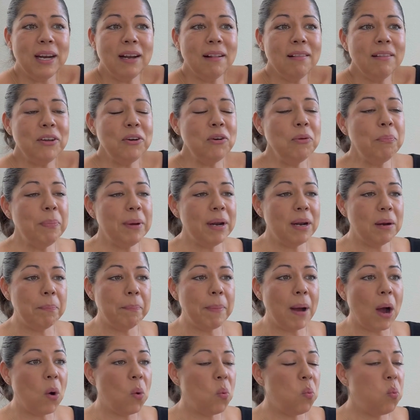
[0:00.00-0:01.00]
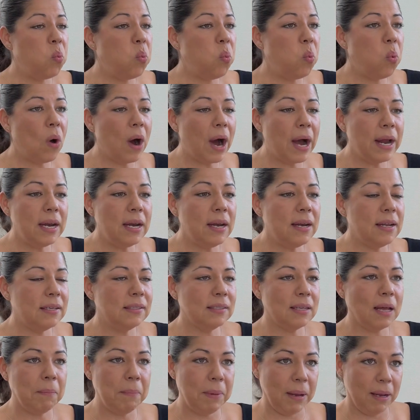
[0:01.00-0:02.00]
a little bit about what it is
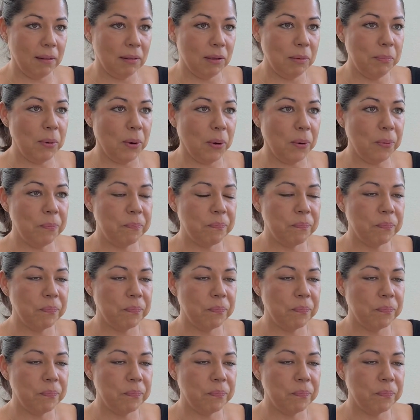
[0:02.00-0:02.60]
available.